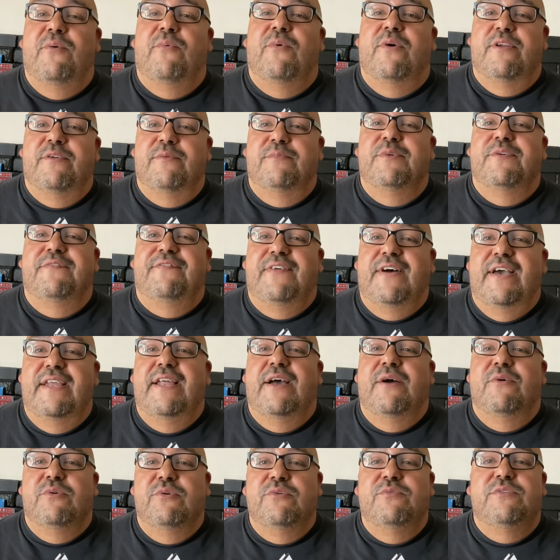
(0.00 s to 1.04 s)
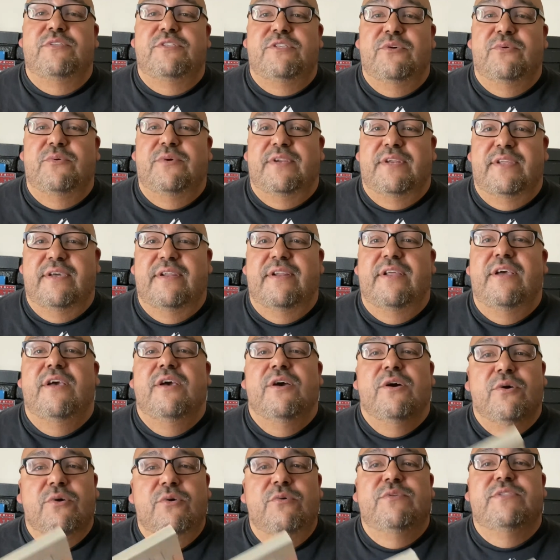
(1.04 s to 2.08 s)
one of them to find out who's doing it,
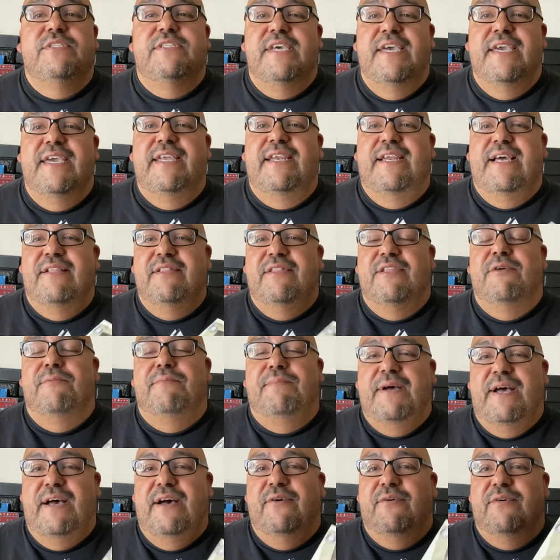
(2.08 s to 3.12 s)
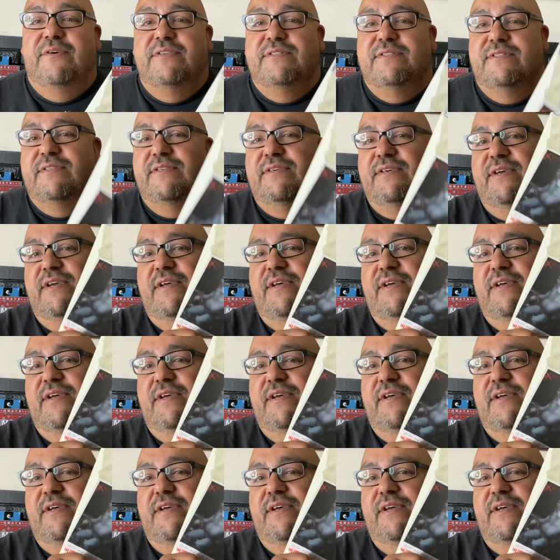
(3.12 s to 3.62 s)
who's taking out their powers.